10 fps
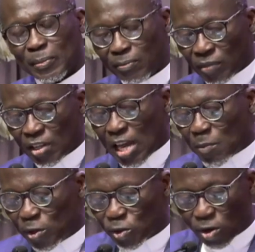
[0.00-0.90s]
It
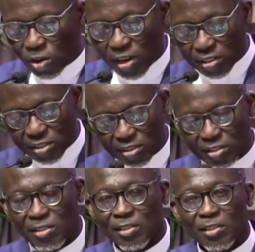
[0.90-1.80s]
happens to all of us.
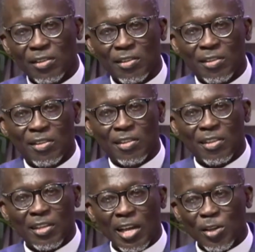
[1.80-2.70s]

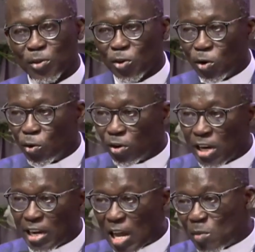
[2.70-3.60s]
As we grow older and
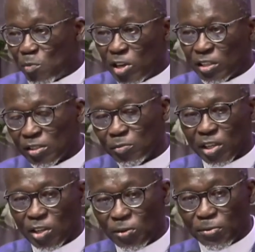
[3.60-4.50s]
our memories begin
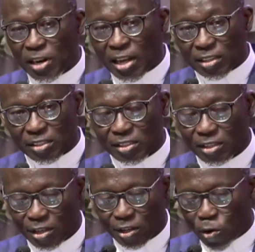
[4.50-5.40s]
to fail us,
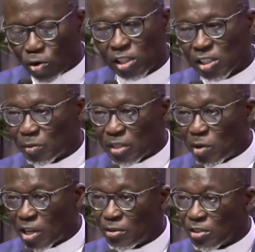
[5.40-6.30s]
quoting scripture
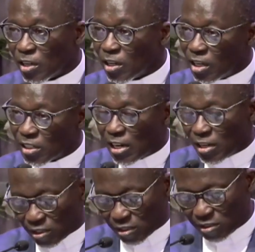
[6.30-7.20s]
becomes a
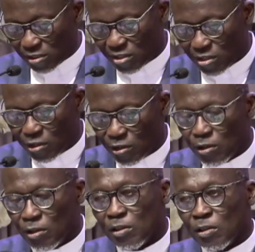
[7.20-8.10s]
challenge.
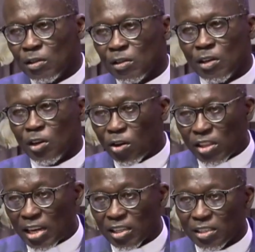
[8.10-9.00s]
Not
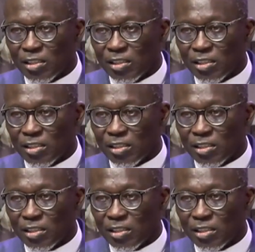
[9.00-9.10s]
that.